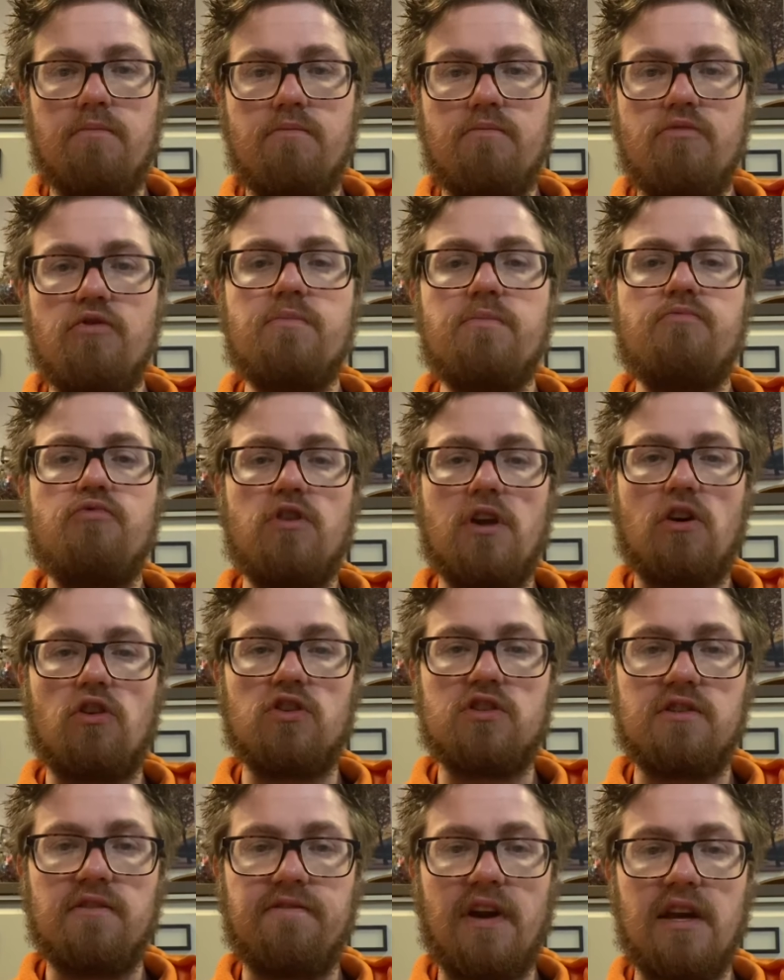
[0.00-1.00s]
Pretty
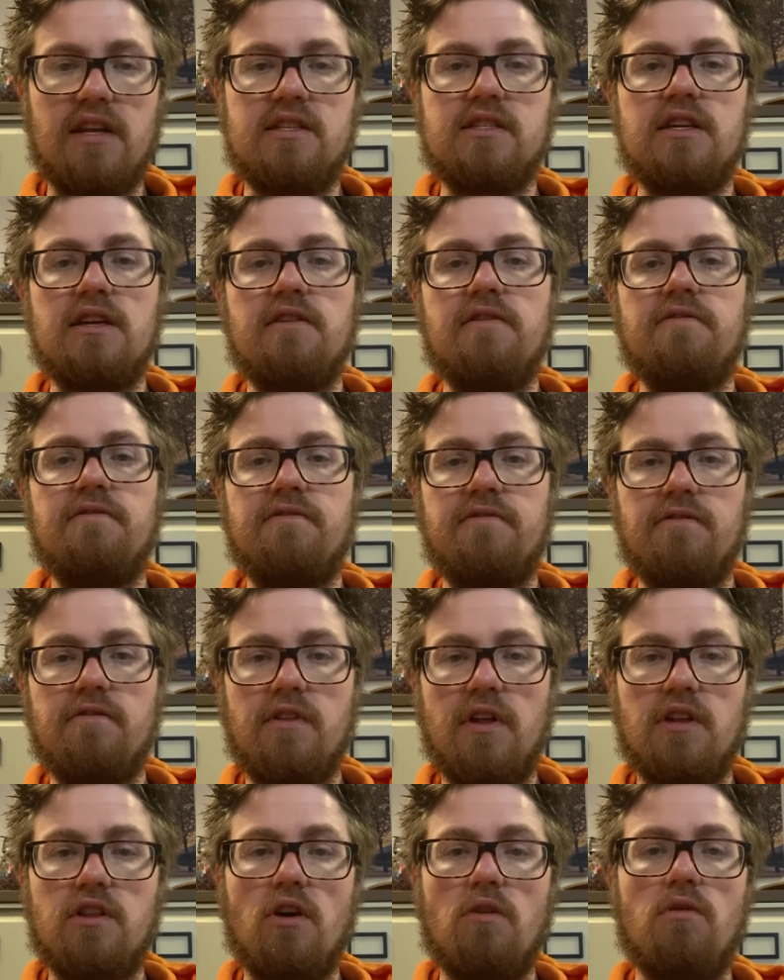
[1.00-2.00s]
cost effective.
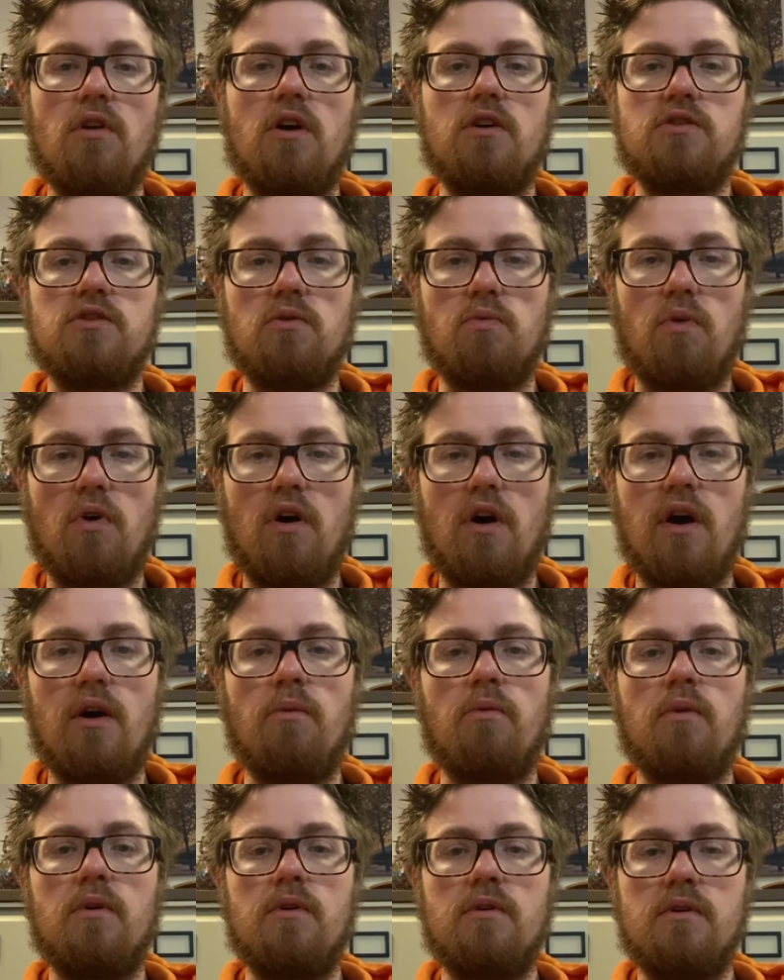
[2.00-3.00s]
They do last a
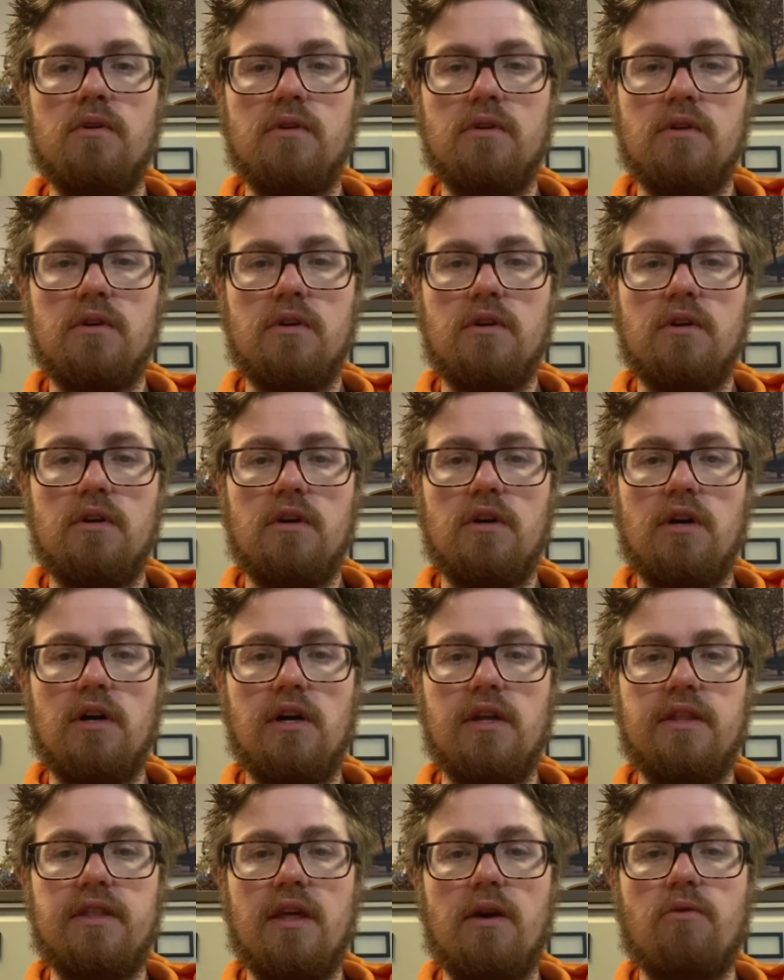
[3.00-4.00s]
while,
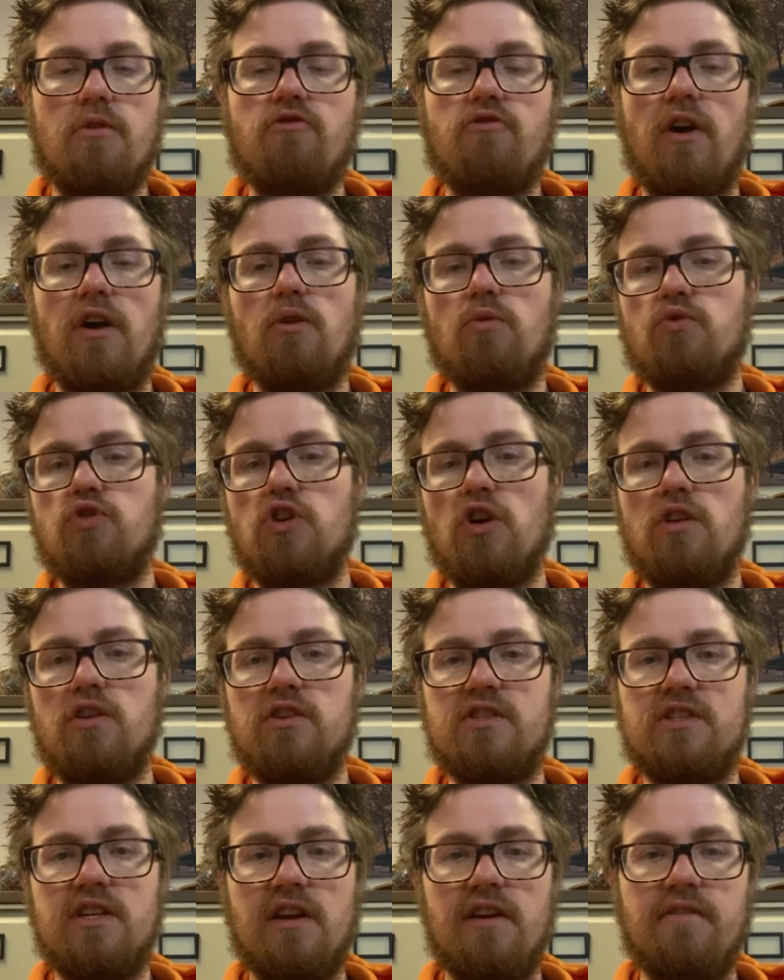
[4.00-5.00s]
and they're a great
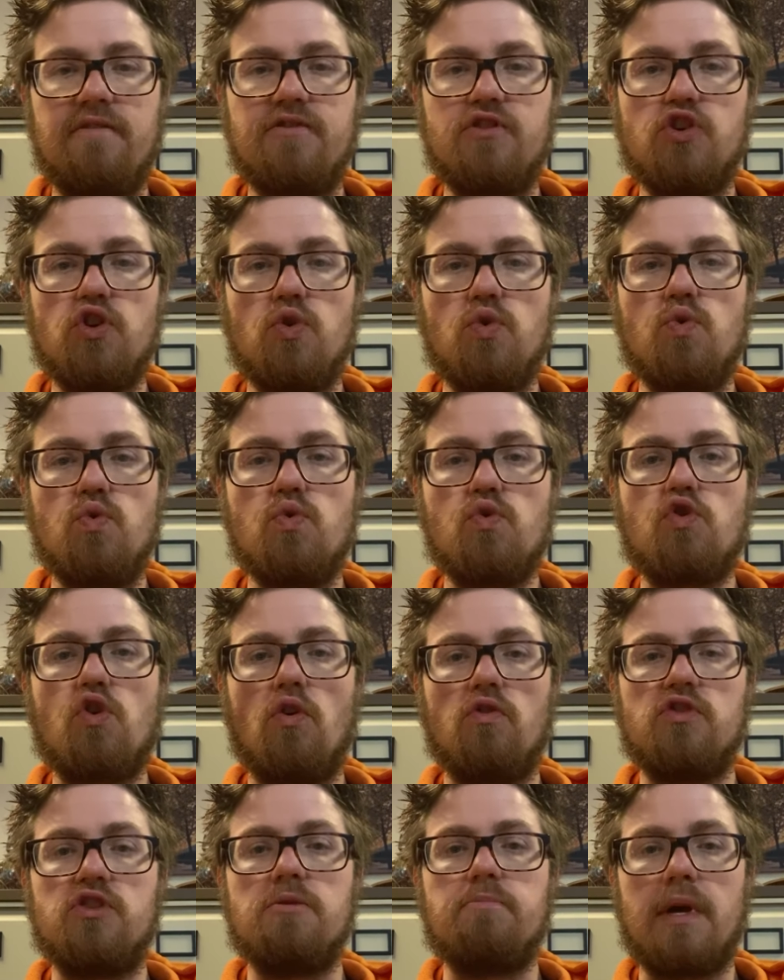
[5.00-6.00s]
alternative to
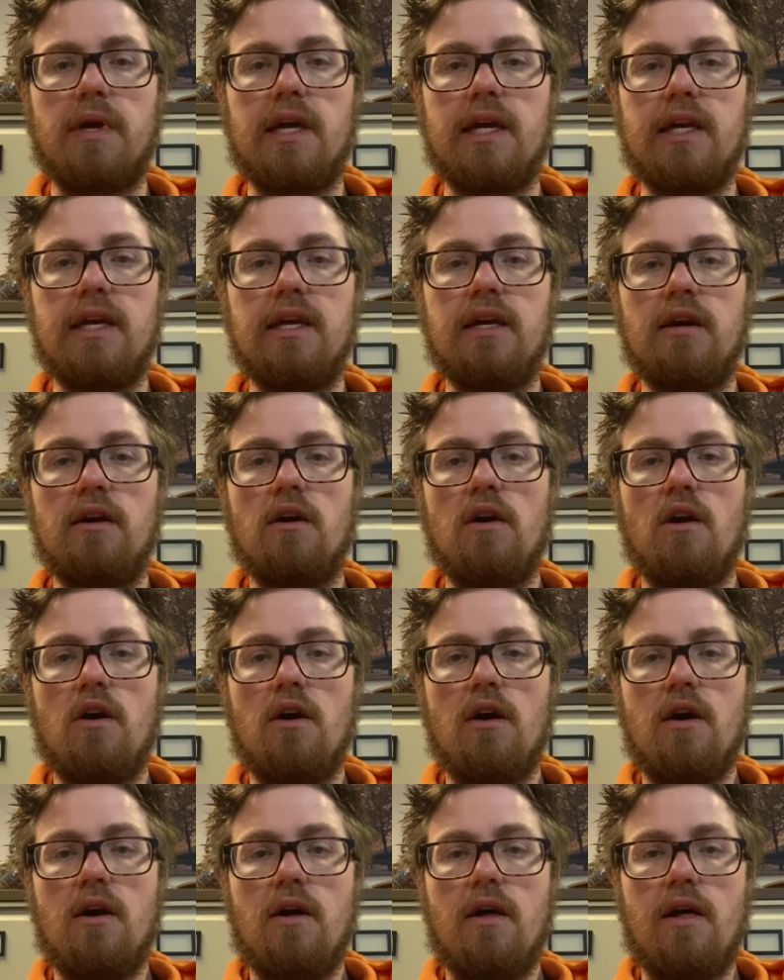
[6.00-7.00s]
Got to Be
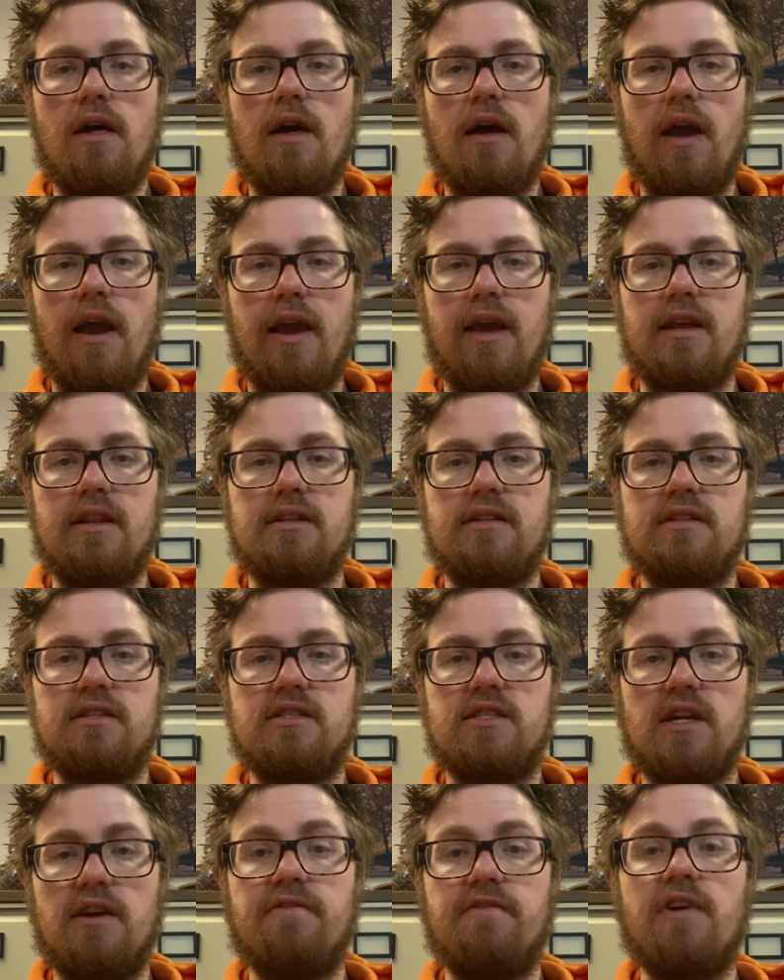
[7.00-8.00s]
and
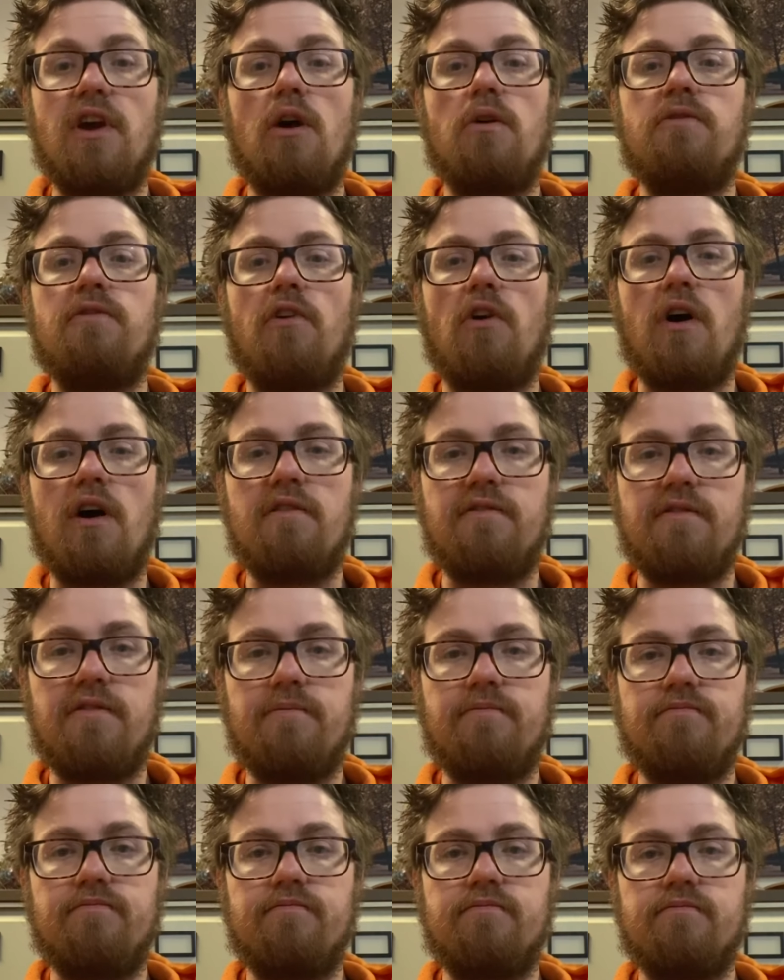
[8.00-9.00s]
VO5.
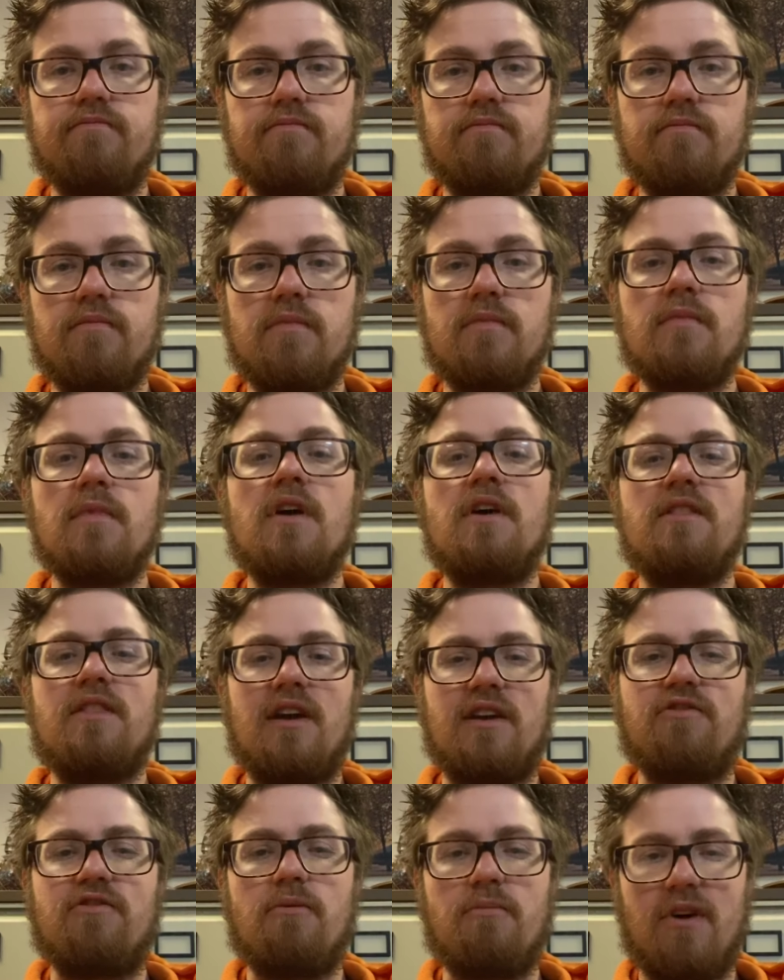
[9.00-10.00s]

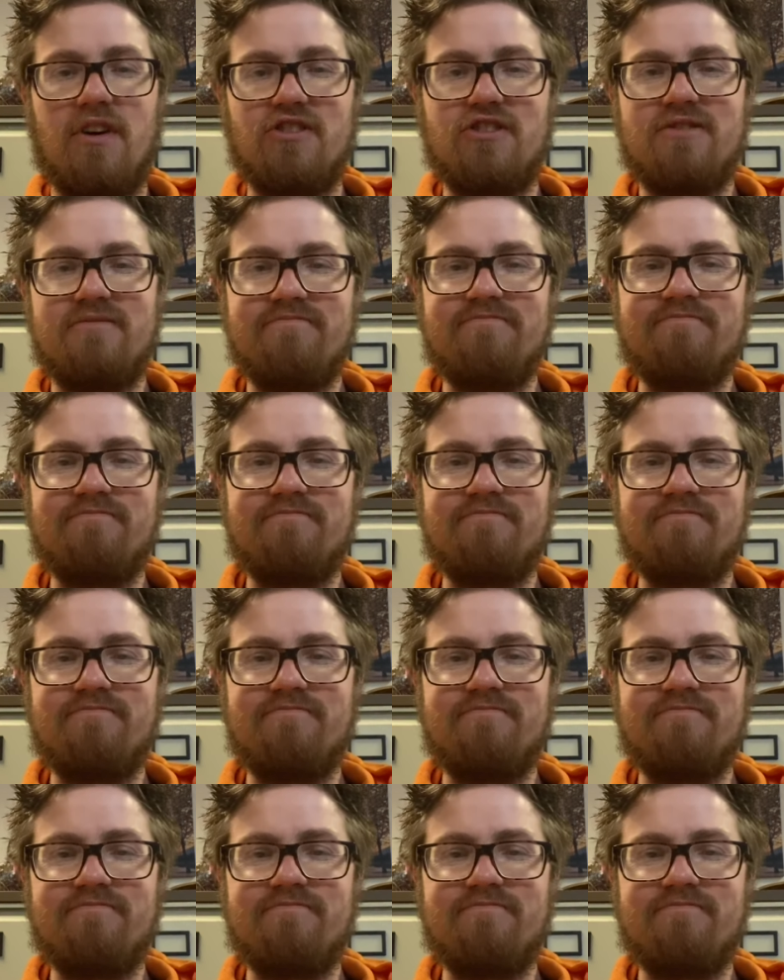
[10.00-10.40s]
Thanks very much.